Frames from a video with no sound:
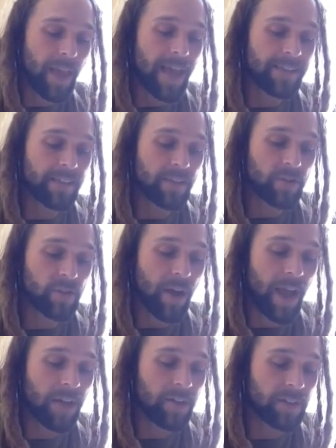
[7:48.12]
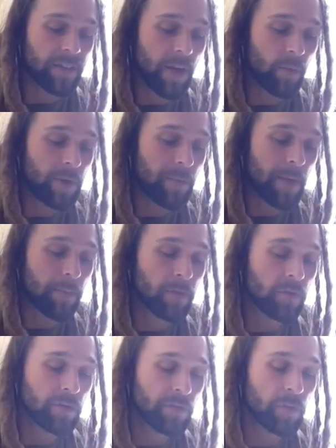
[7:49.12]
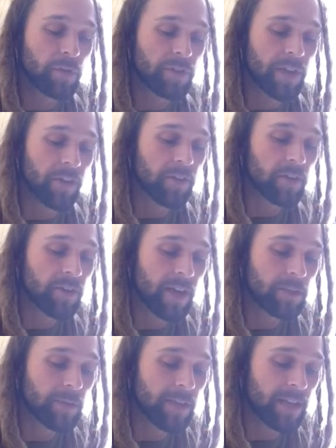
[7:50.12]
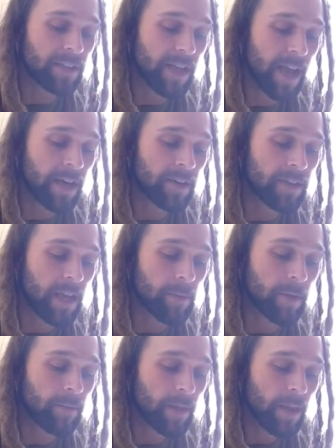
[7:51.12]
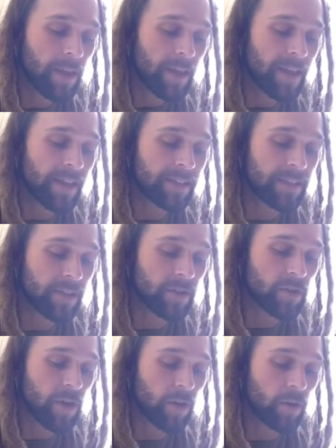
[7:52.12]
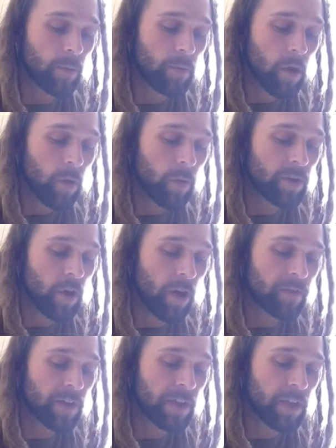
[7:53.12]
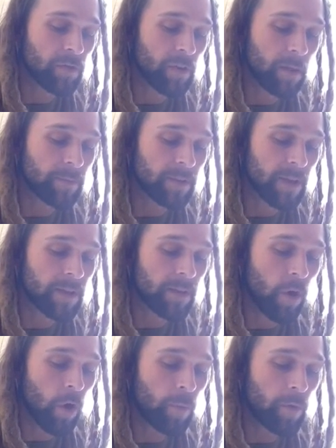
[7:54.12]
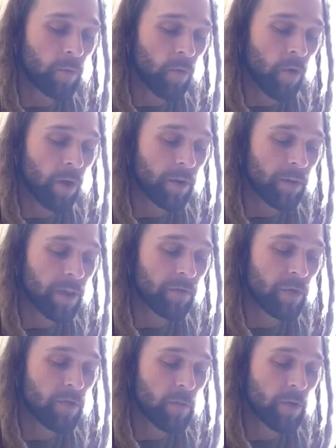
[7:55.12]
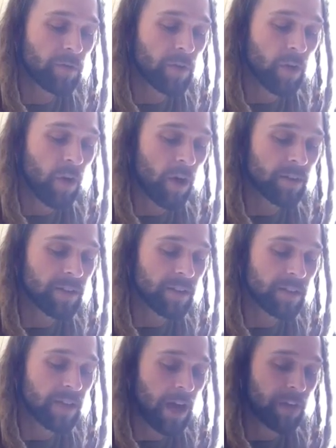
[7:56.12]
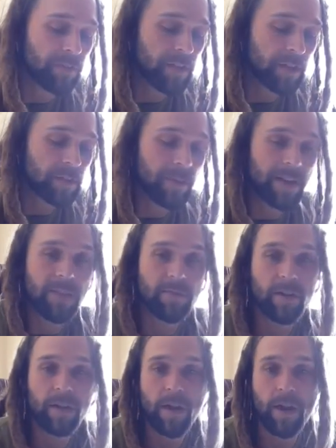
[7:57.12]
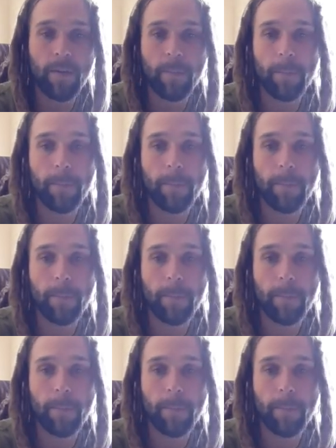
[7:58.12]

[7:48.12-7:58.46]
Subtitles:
as it is through energy that we may produce food, shelter, transportation, and entertainment. It is this struggle which often erupts into open war. If we remove the cause, these conflicts may never occur.